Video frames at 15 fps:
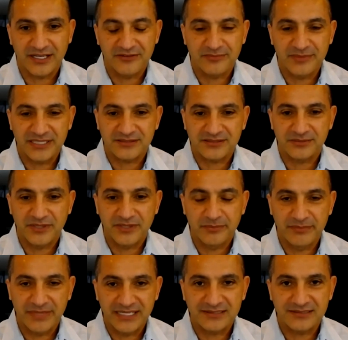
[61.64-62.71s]
I've met some
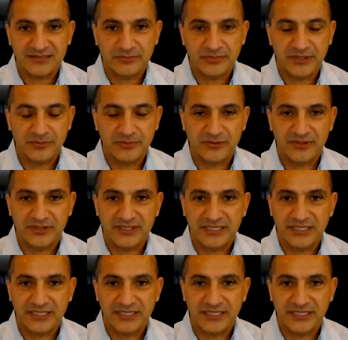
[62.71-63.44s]
amazing people,